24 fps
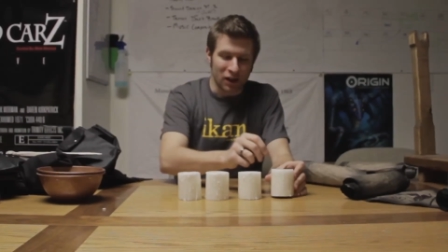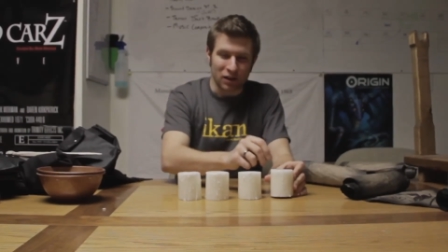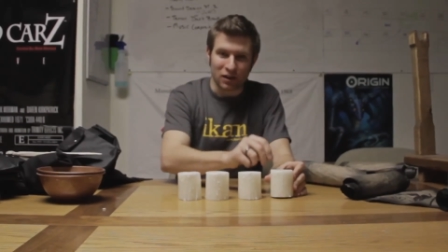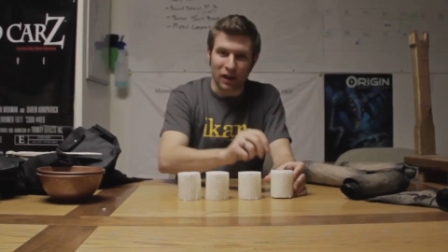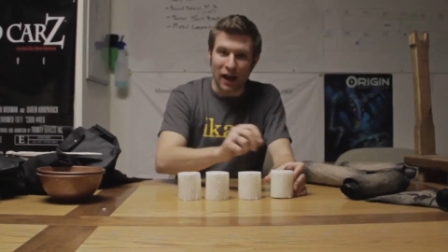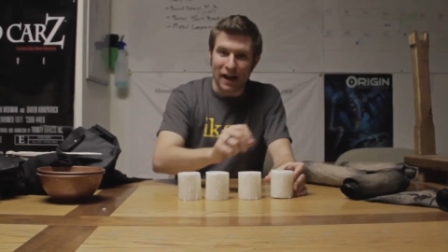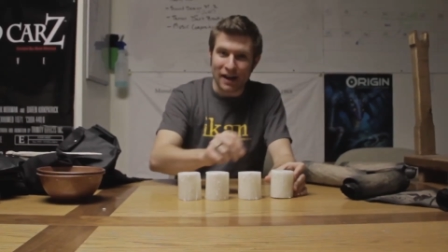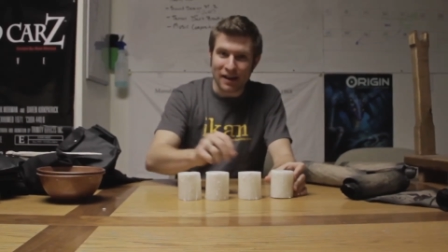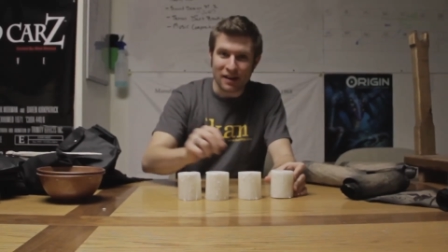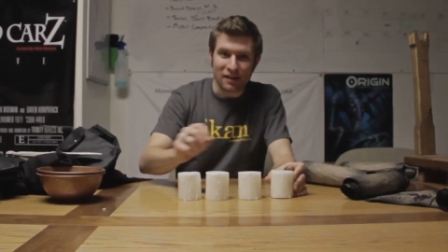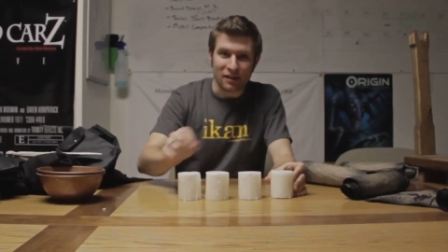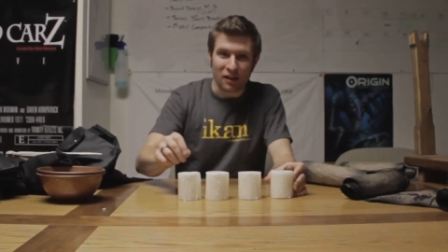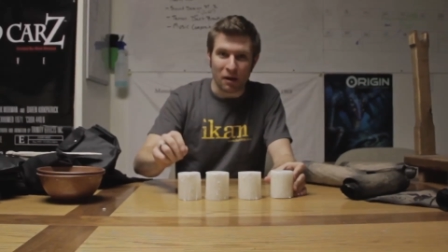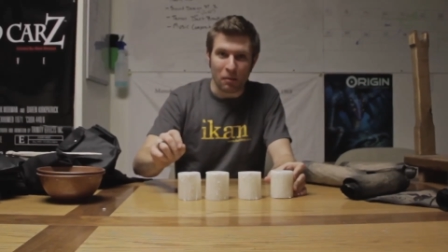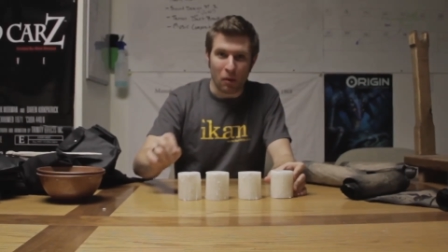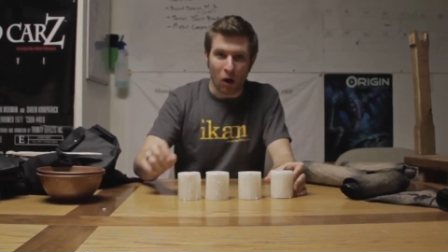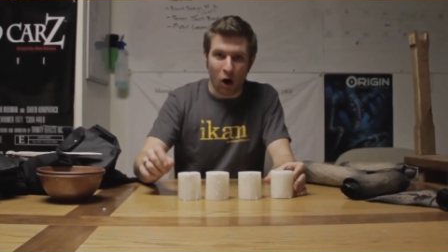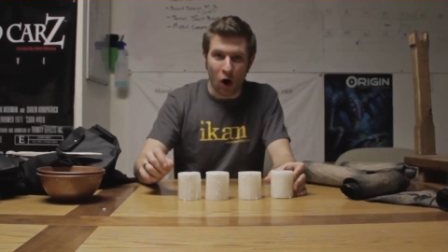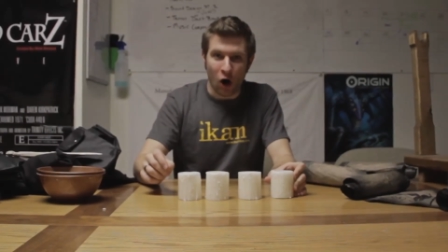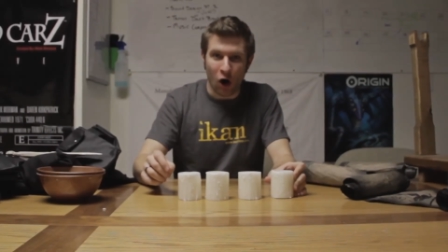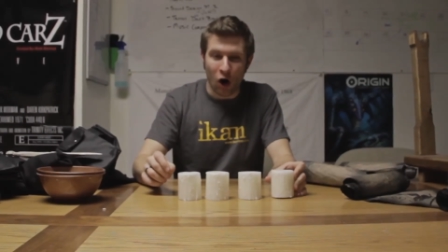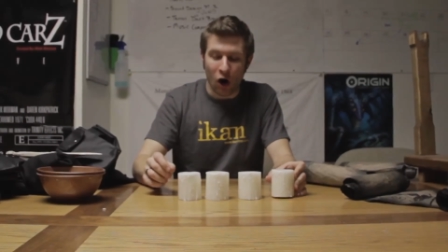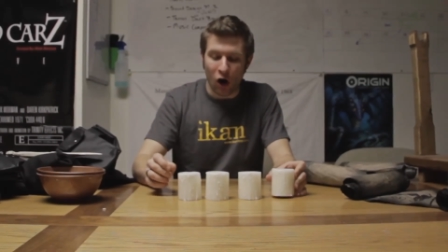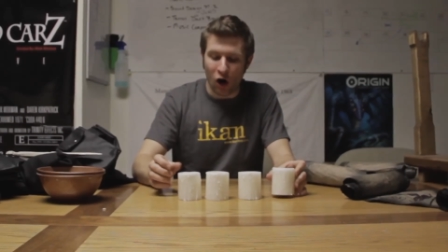lighting them
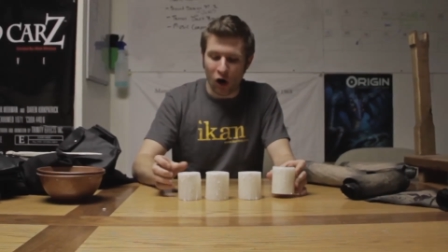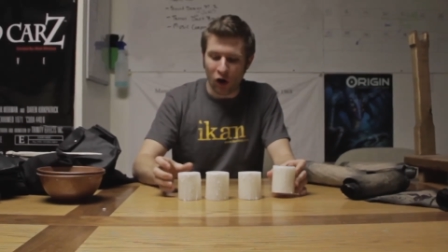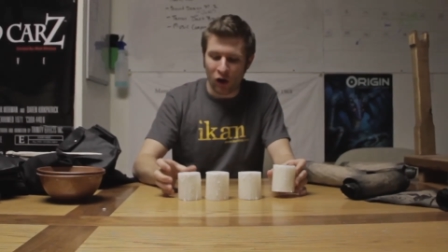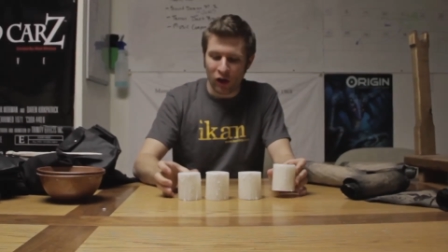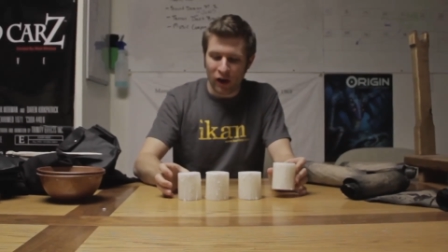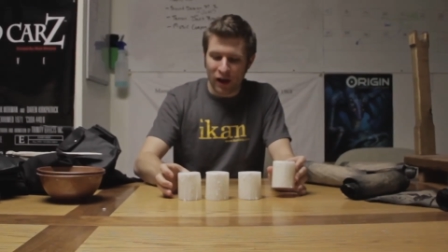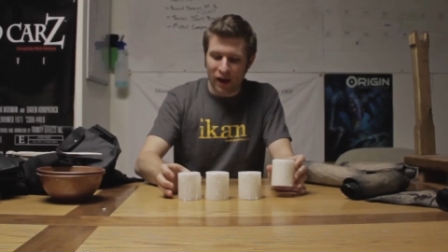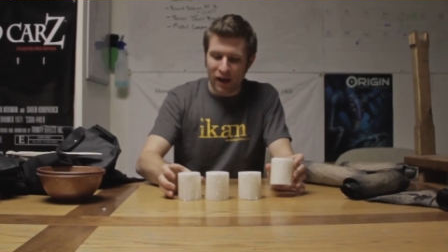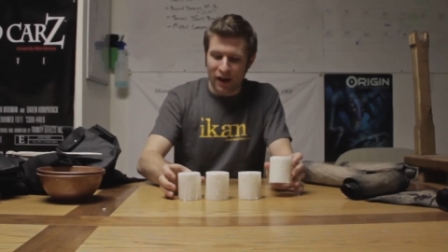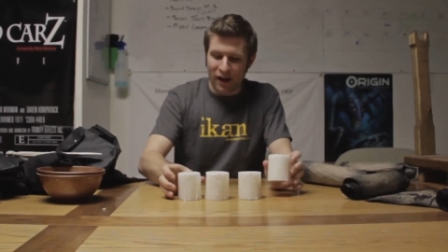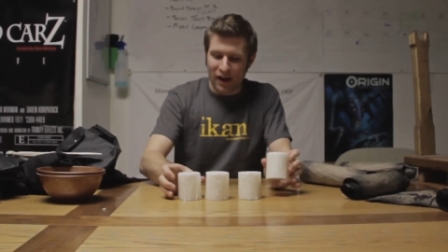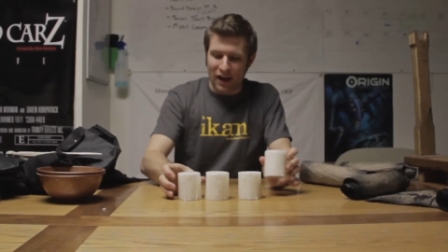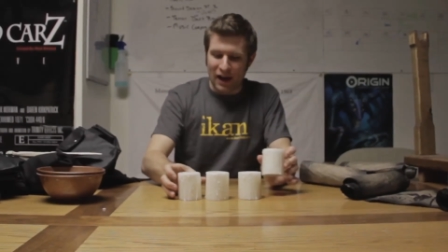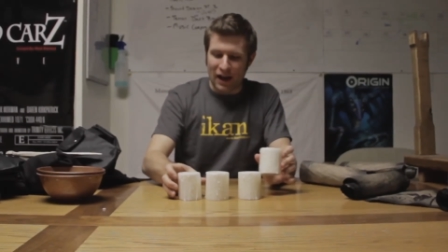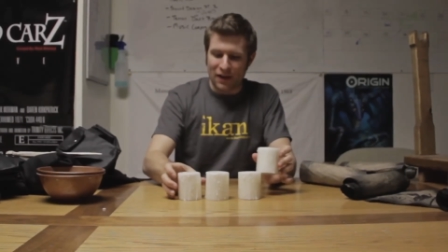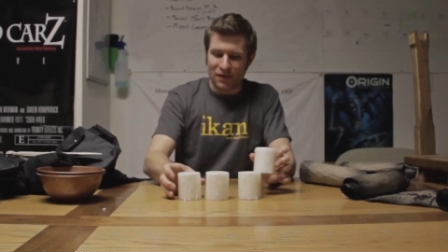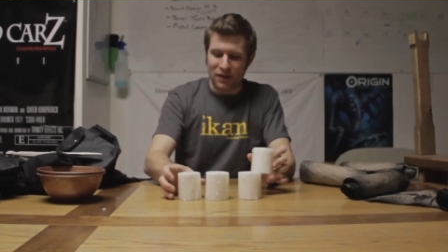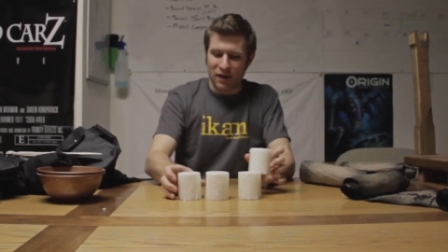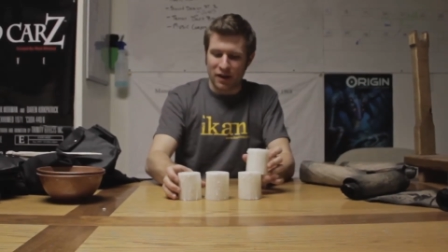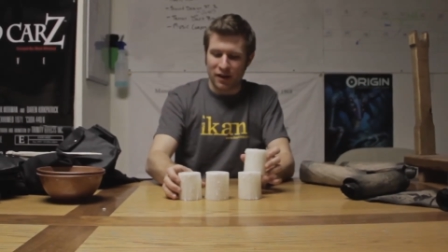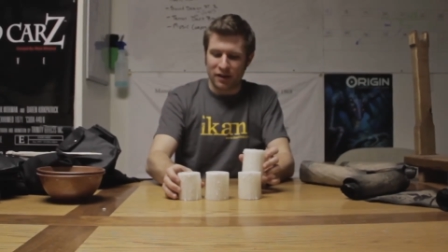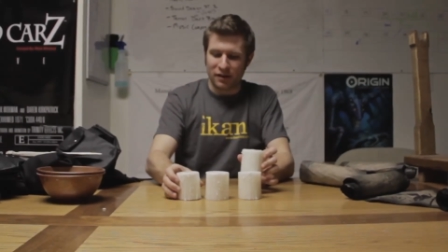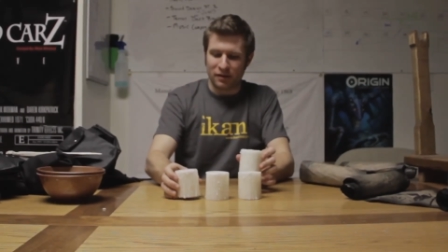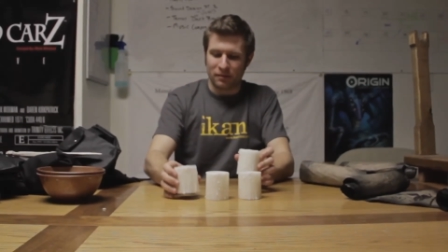all
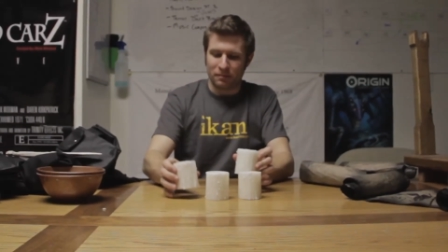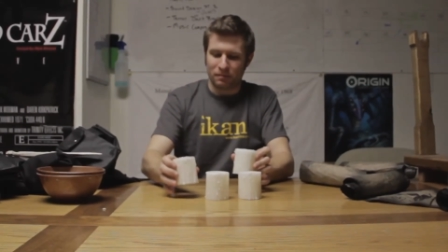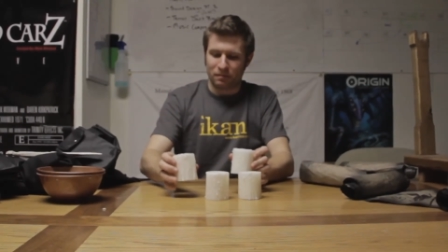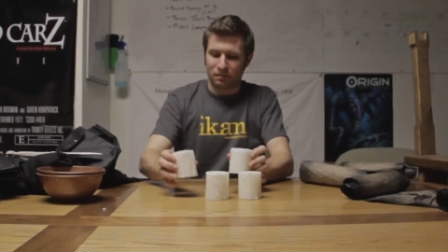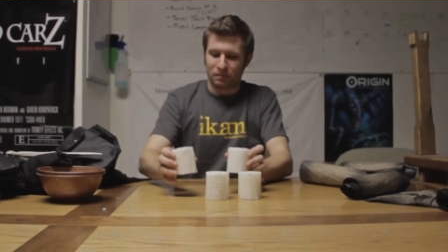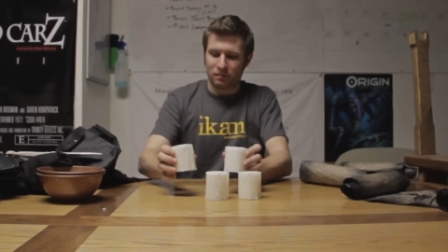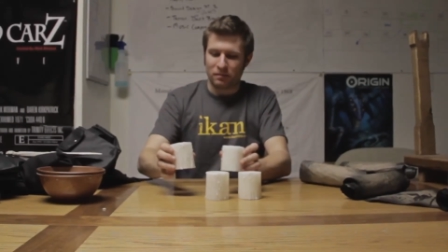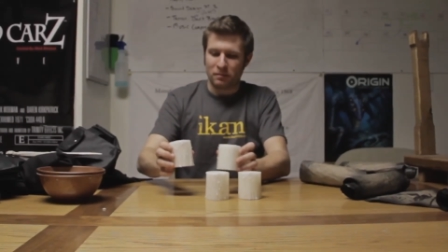and then